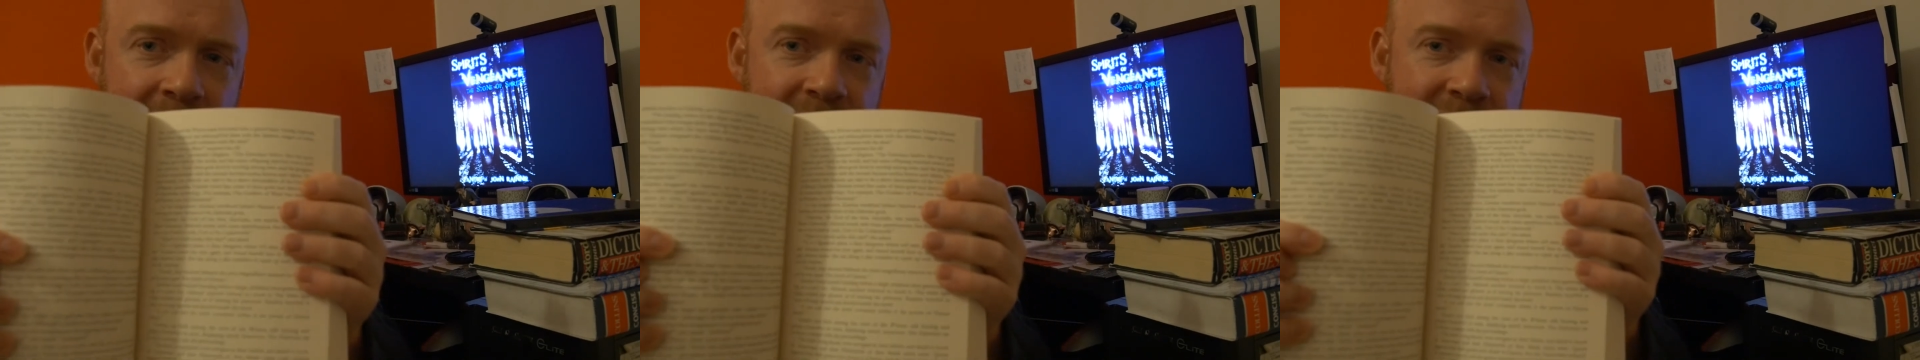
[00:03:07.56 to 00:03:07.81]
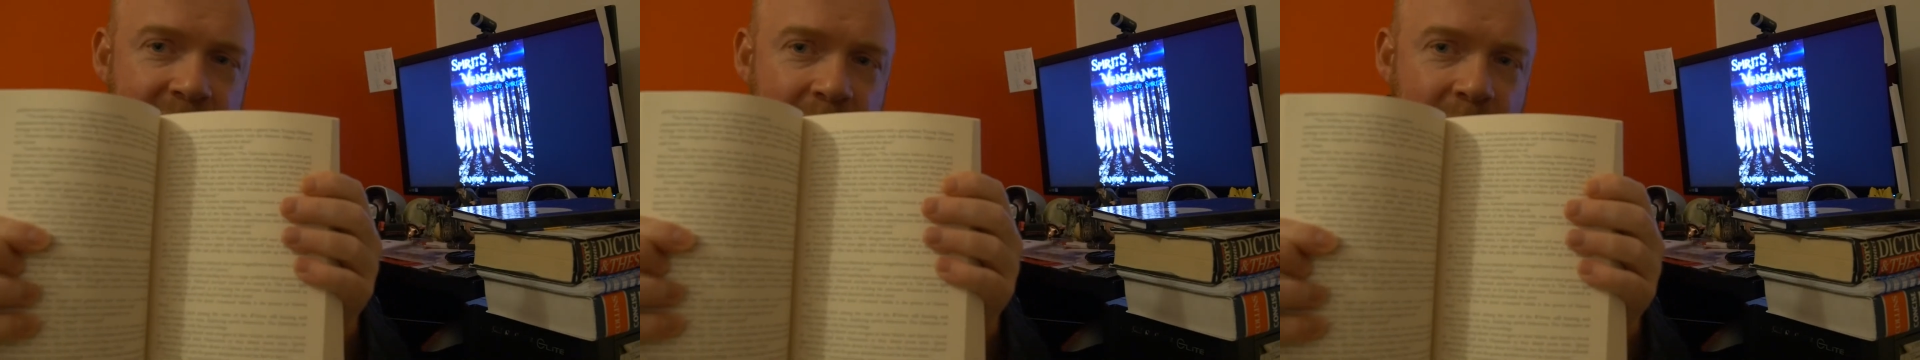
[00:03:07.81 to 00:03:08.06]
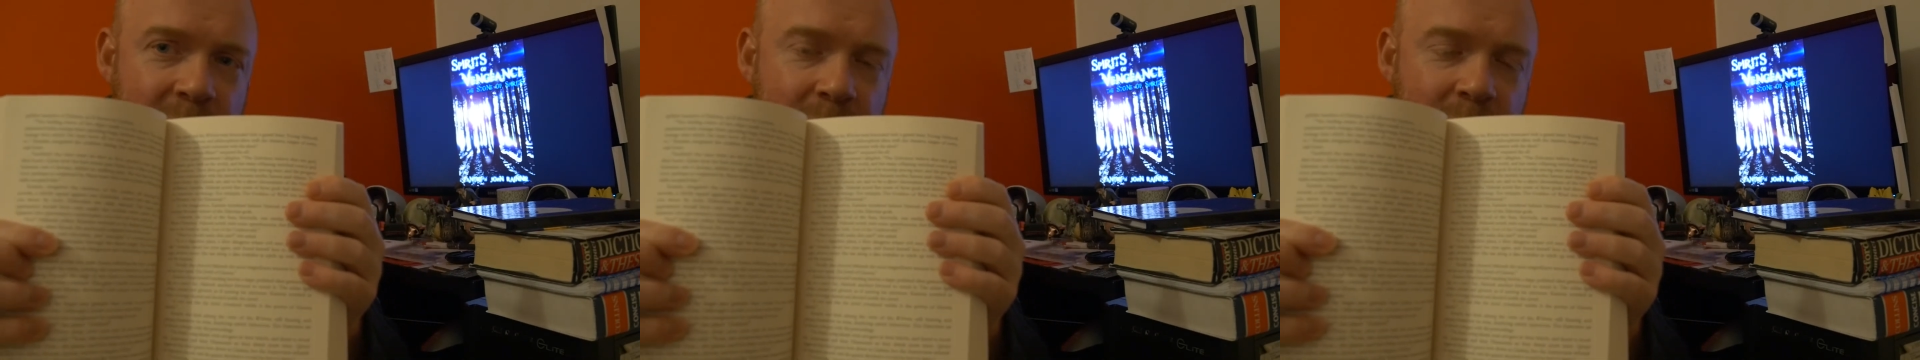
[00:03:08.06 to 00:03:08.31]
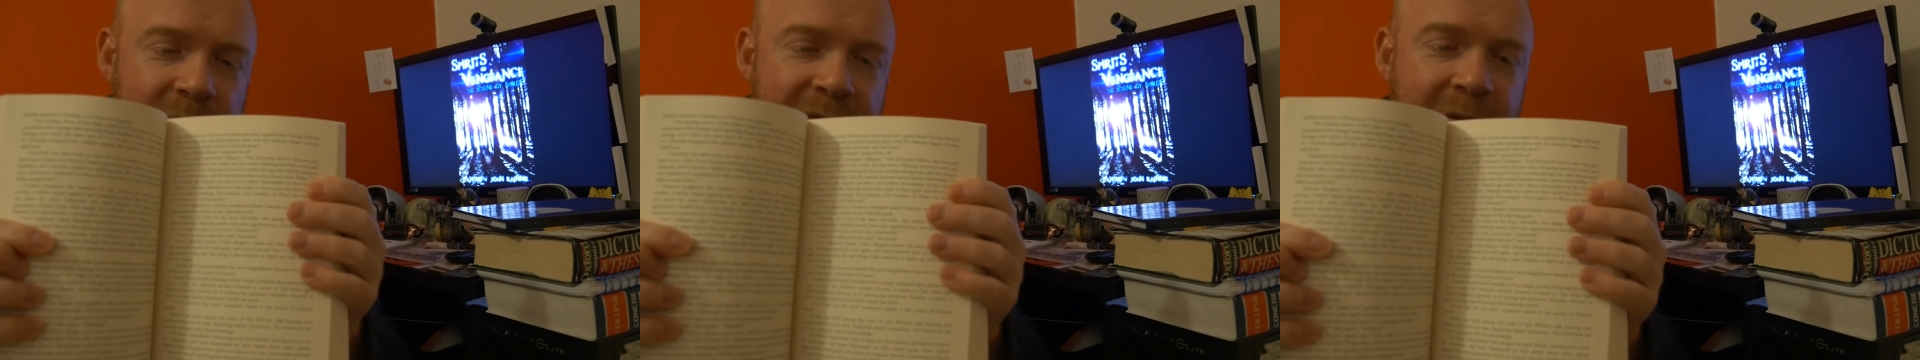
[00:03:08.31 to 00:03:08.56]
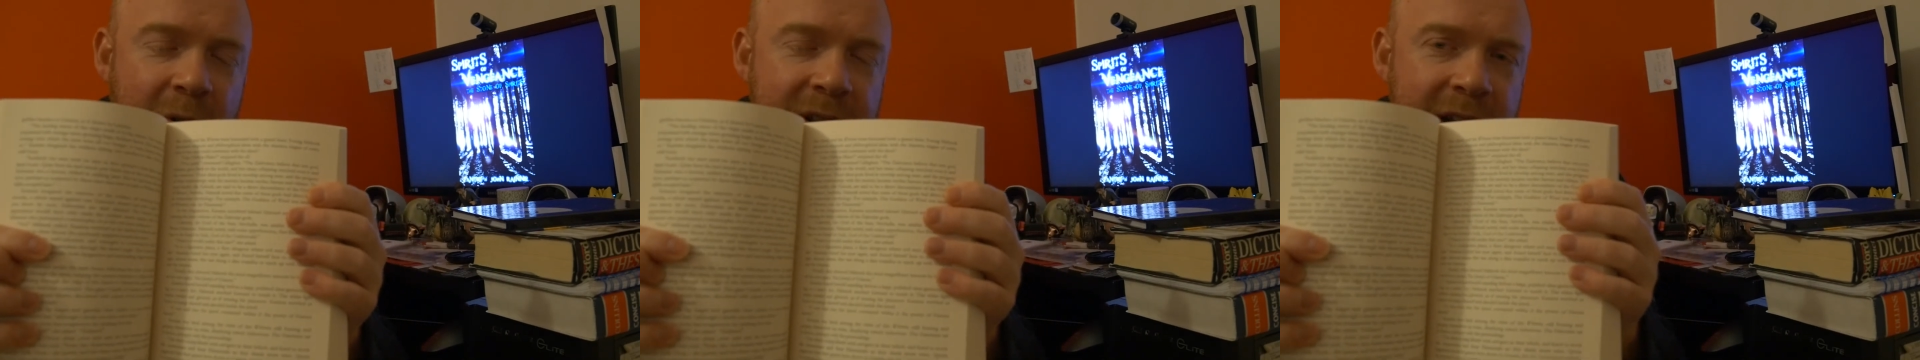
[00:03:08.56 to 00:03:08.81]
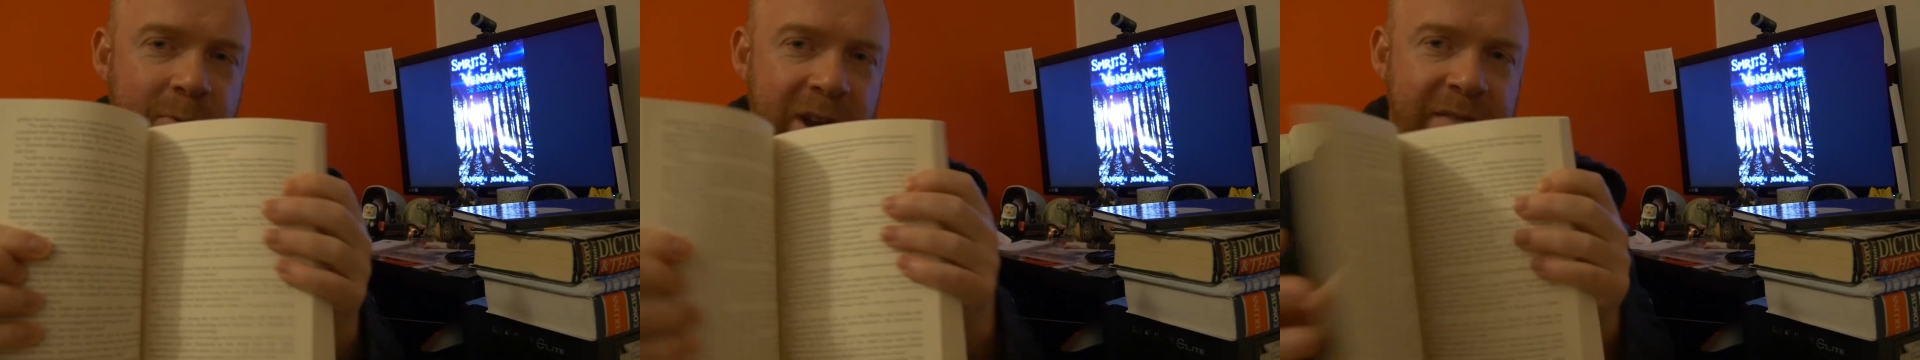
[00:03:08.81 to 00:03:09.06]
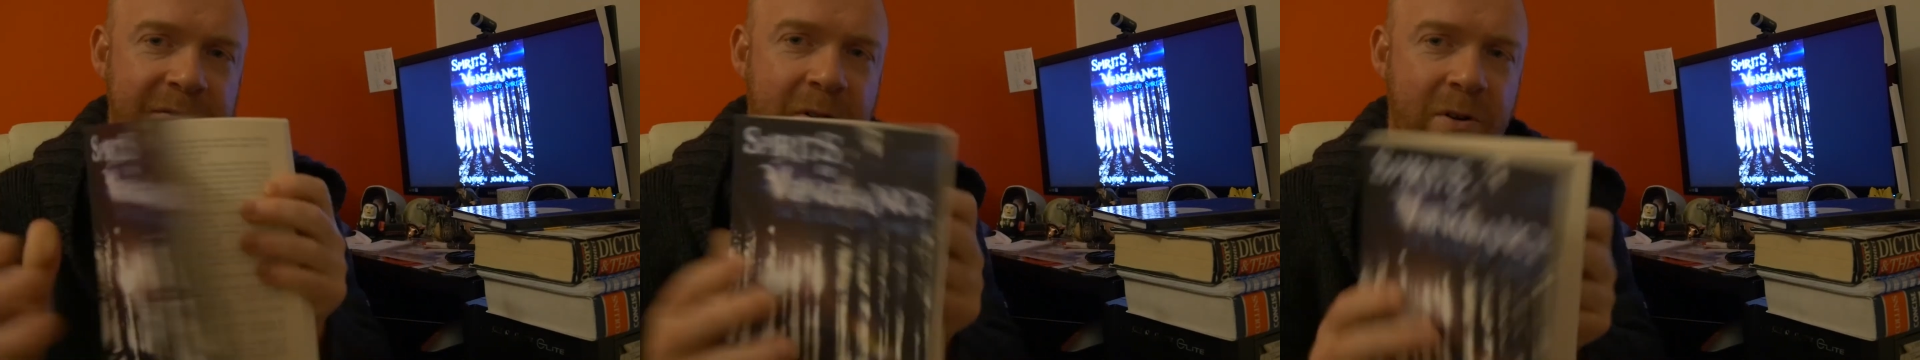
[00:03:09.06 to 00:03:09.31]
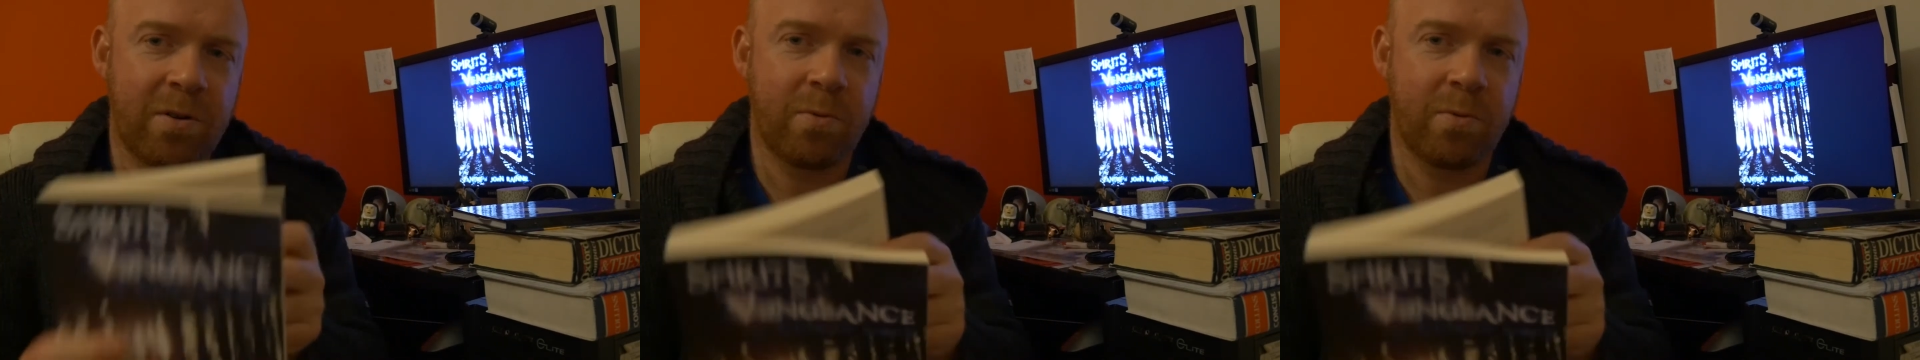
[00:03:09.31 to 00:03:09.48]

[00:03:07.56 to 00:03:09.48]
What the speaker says: So the font I went for